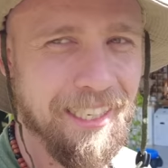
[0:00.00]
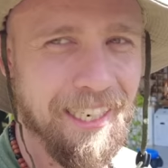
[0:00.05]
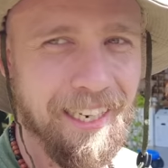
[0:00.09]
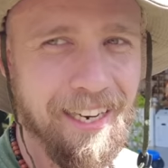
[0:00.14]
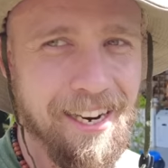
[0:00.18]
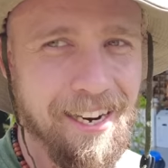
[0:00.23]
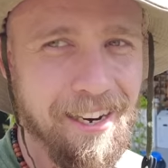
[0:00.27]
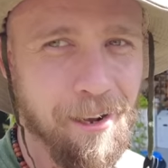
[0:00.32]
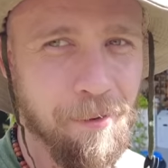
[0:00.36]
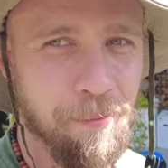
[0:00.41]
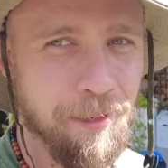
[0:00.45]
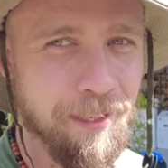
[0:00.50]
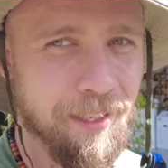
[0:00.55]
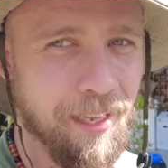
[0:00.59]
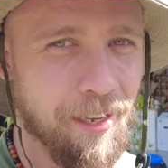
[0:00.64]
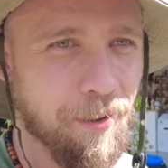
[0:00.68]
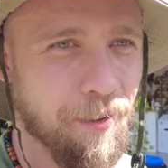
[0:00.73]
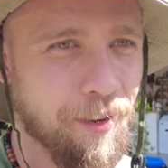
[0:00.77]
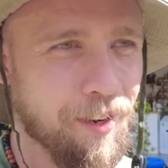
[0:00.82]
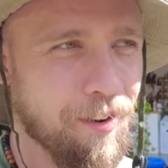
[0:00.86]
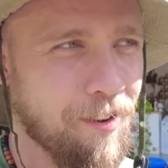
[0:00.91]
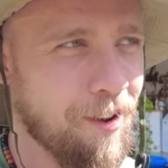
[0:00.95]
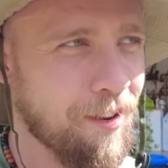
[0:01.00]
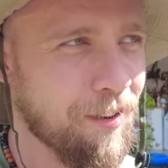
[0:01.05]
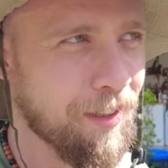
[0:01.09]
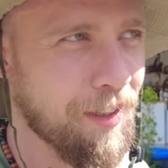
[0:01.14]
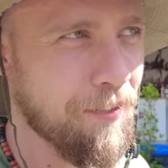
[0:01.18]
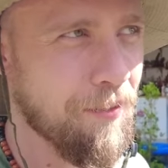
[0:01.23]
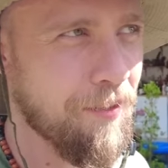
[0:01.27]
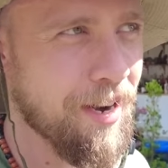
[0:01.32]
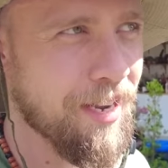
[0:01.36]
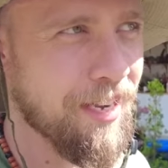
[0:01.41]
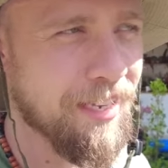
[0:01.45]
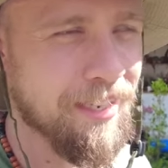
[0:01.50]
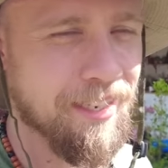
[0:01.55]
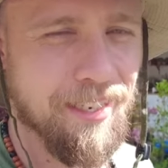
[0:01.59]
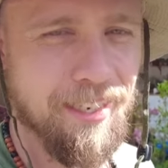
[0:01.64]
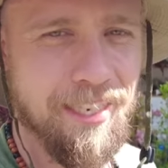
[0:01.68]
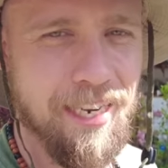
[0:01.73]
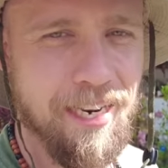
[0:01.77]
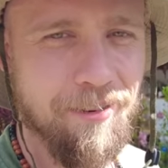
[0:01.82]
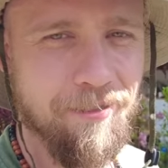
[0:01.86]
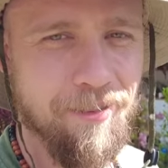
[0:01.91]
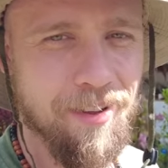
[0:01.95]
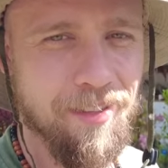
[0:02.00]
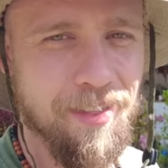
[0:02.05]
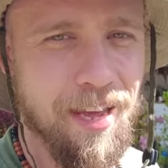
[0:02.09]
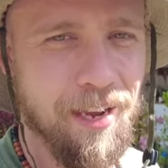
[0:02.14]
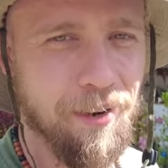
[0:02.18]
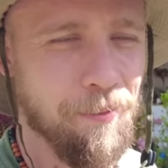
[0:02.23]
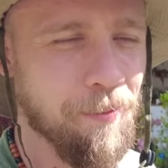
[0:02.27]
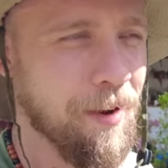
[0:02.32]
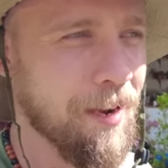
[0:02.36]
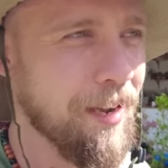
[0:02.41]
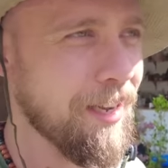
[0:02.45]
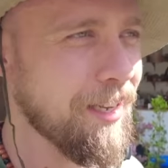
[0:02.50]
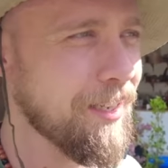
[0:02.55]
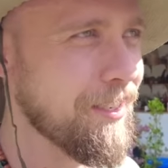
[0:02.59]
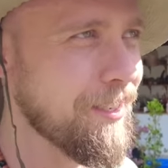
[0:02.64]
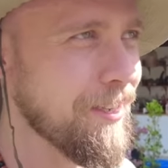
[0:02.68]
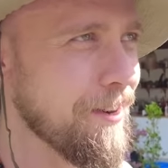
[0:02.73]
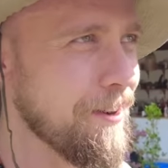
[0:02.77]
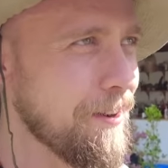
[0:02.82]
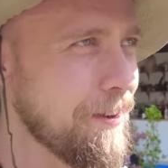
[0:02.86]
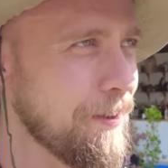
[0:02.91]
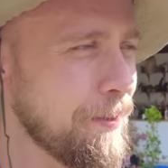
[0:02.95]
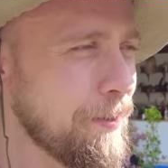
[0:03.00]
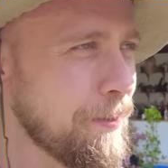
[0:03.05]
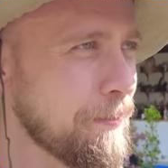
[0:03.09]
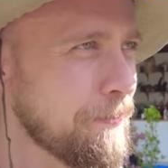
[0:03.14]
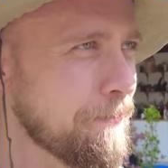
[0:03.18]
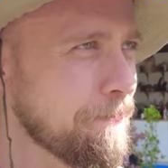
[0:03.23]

are cleaning up as they go along. They're very considerate that way. So.